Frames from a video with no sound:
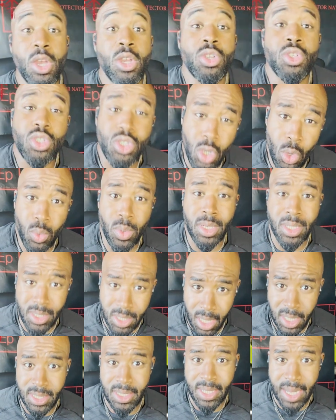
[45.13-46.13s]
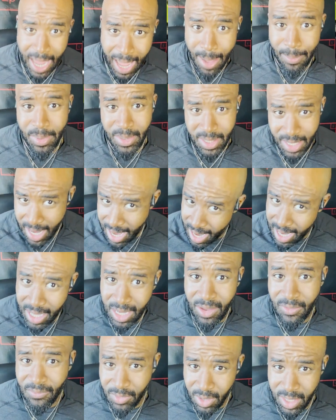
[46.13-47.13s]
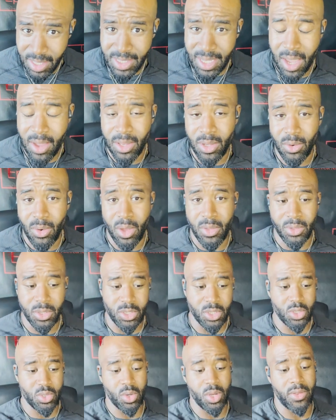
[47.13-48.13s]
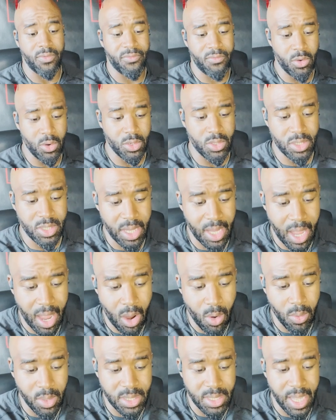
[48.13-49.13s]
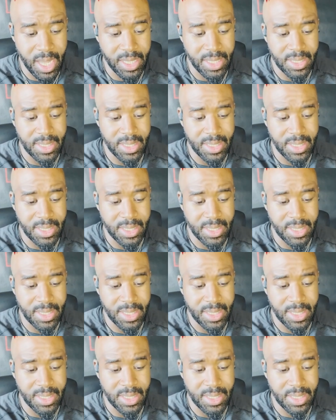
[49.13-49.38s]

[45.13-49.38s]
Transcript: so it doesn't happen to any of us out here on the street. First thing I always like to